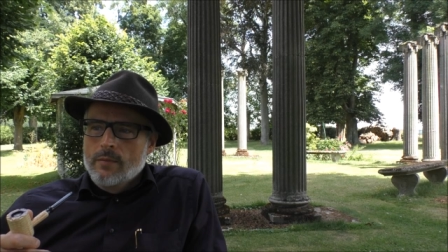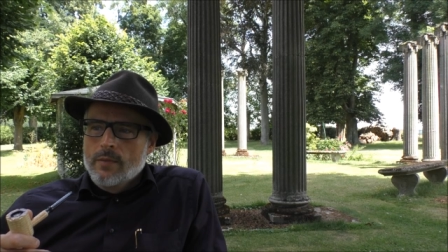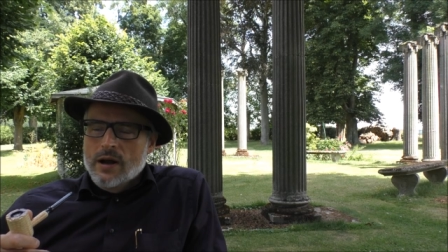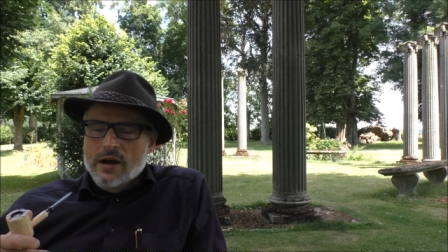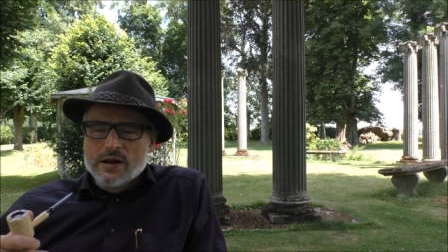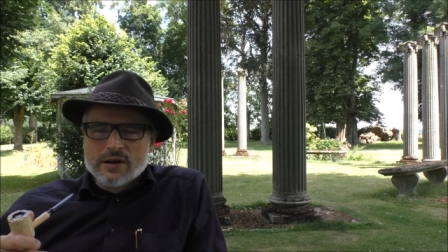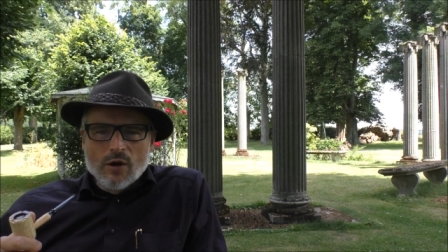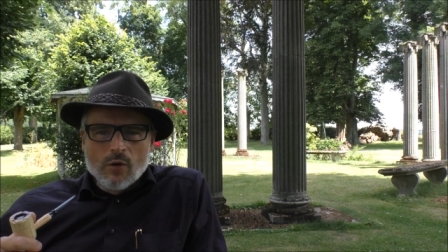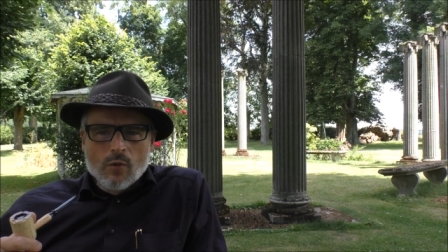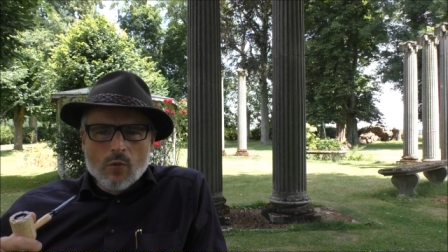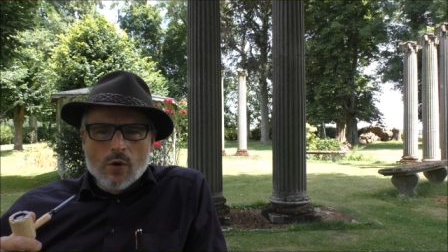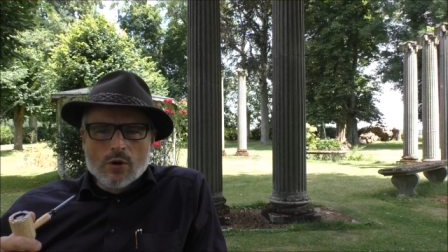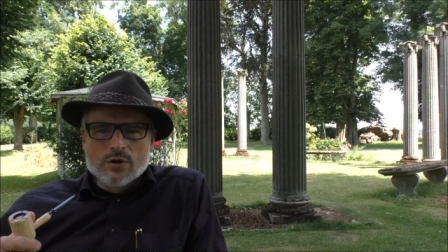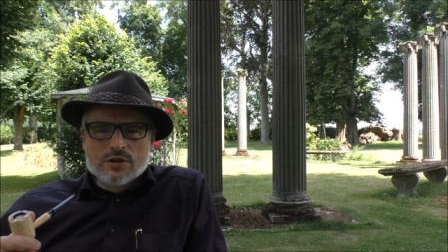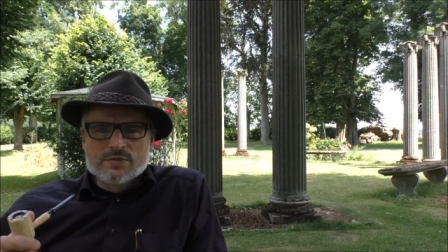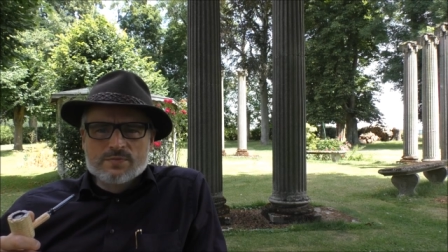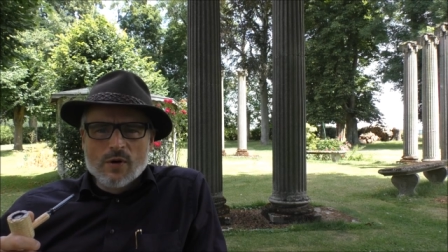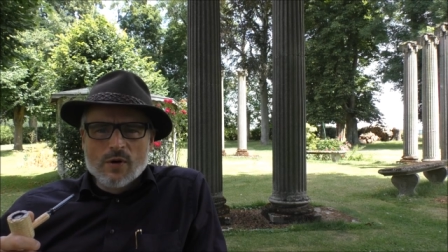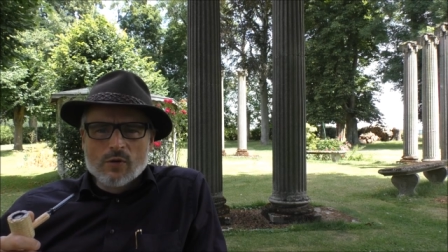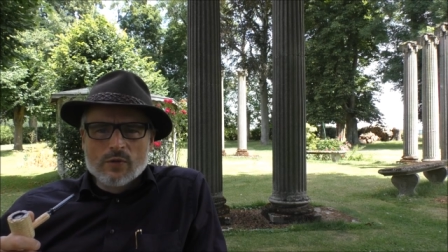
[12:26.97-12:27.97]
but I don't
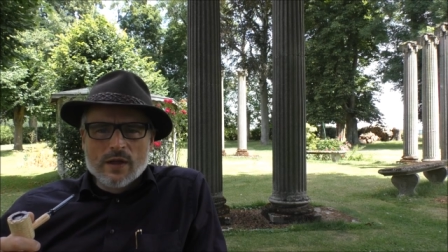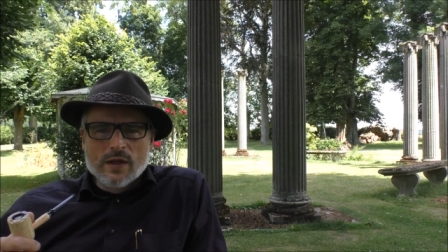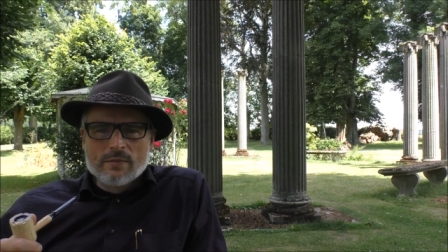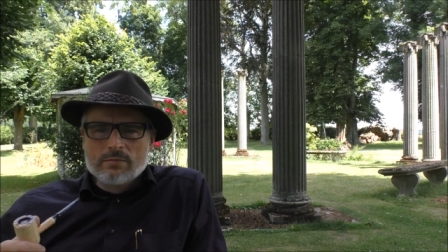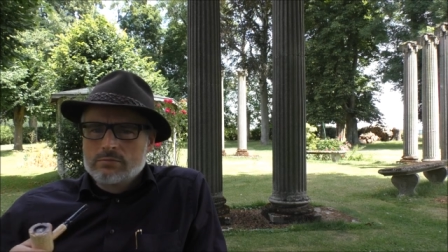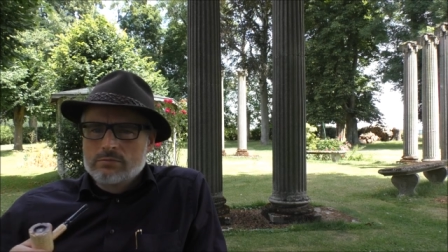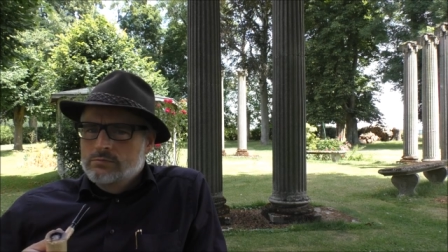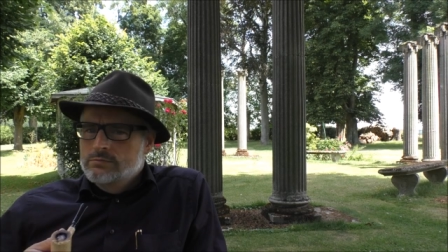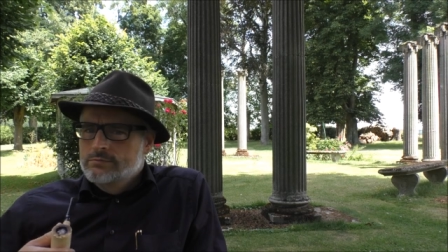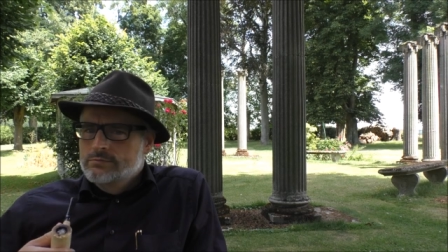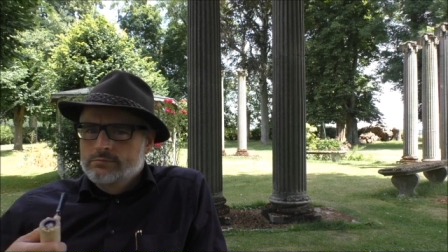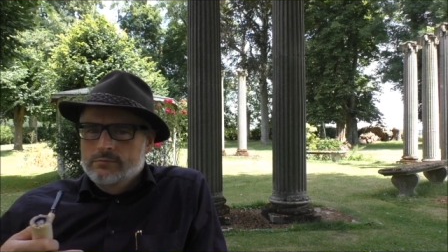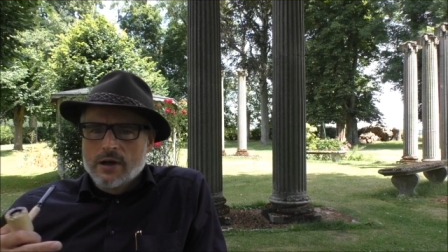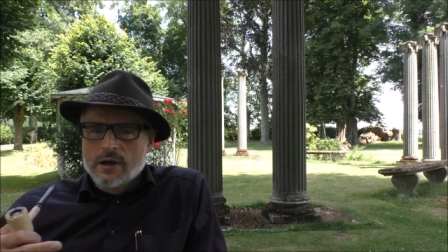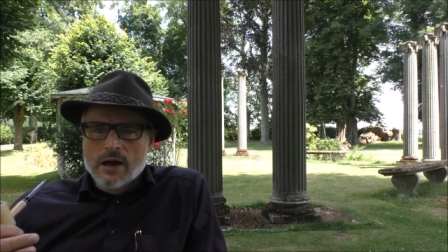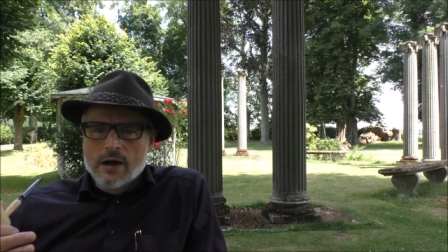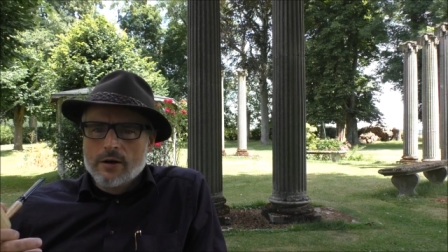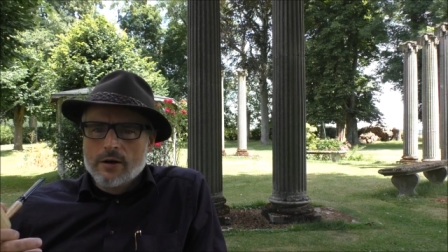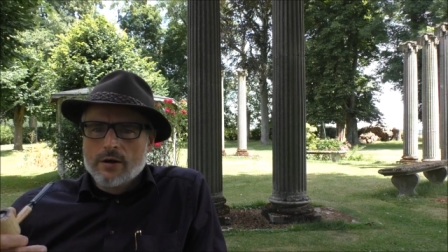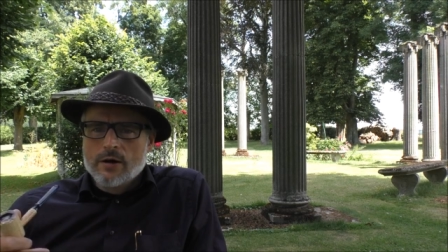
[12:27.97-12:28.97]
want to smoke them
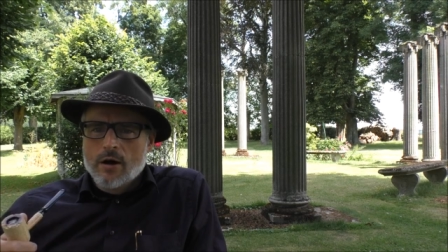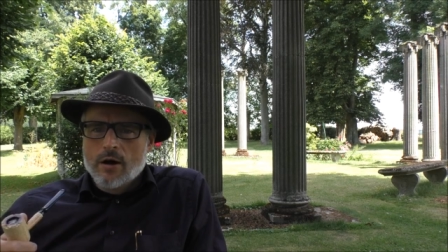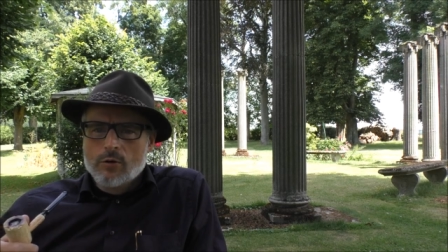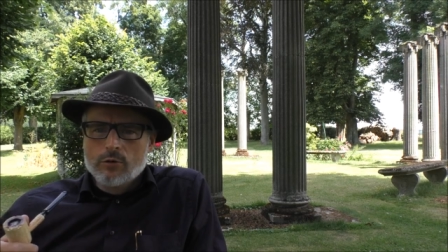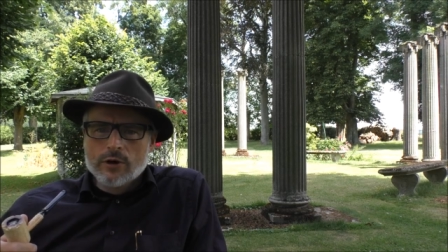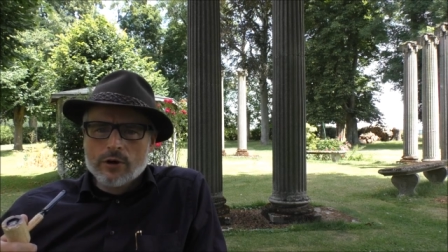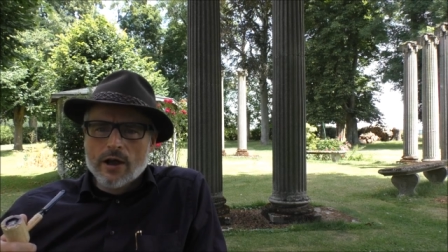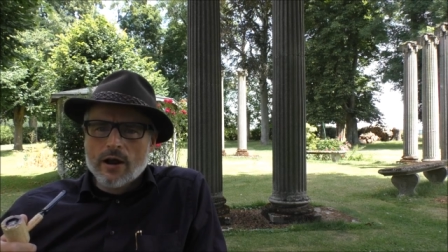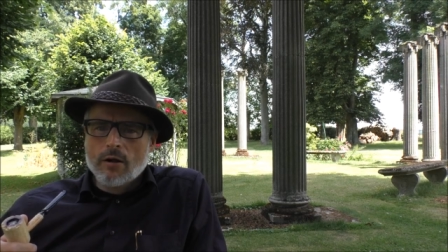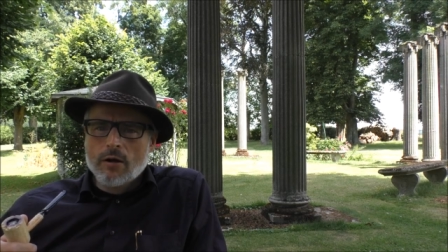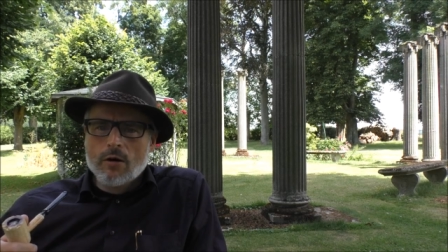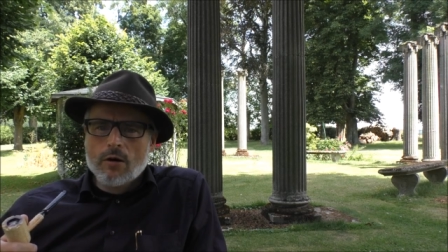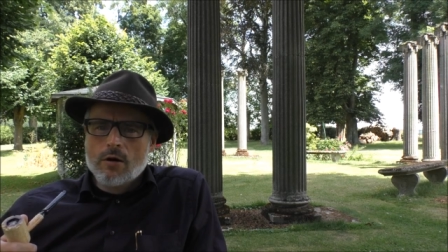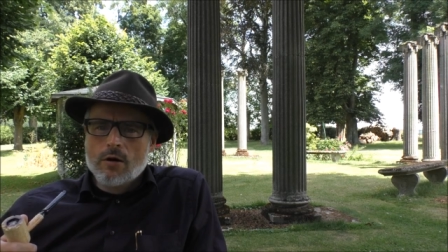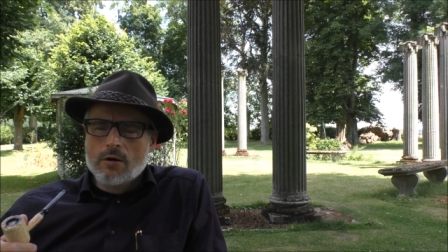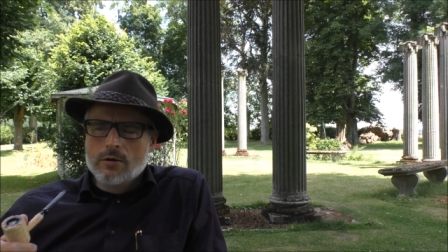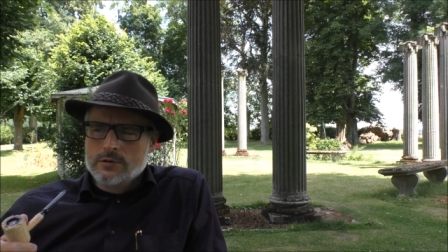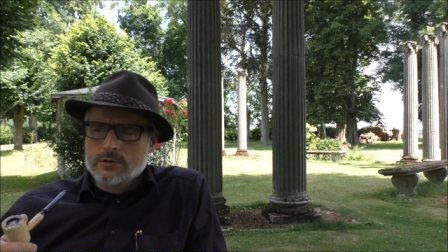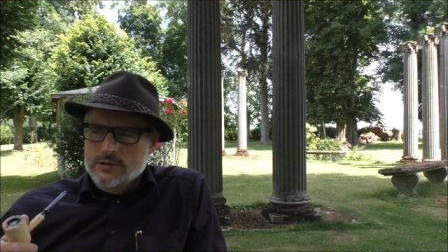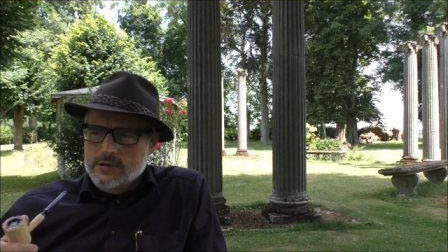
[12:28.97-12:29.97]
on all day
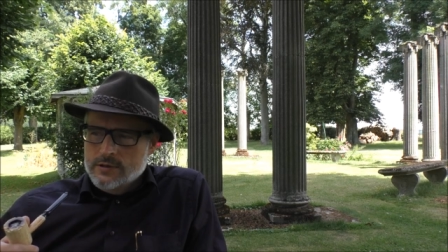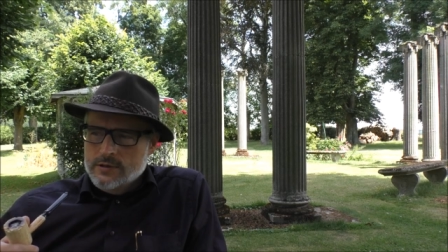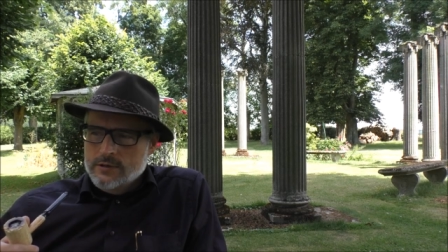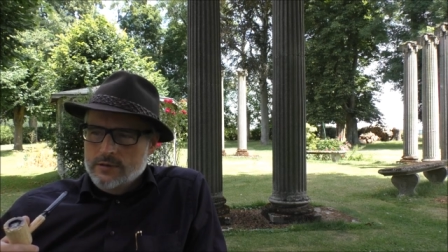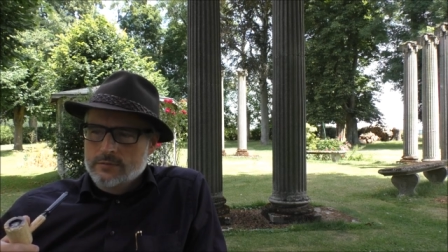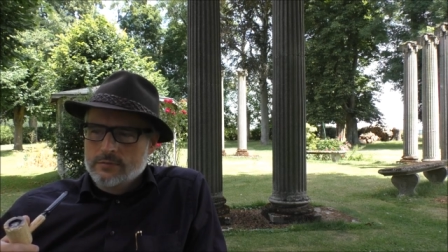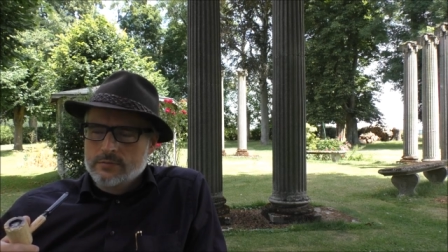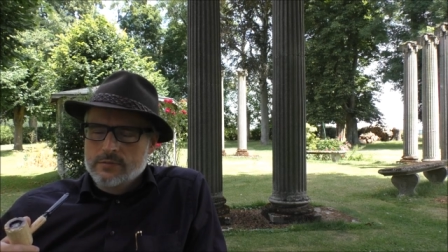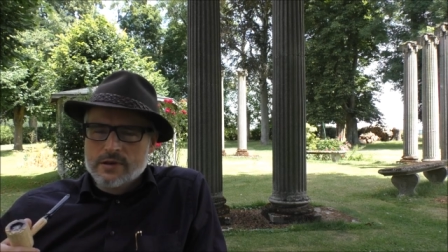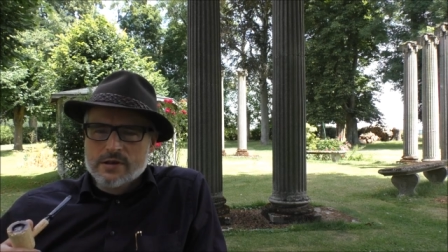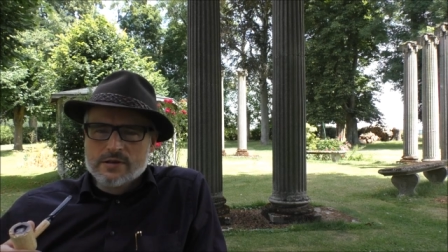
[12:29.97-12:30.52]
long. So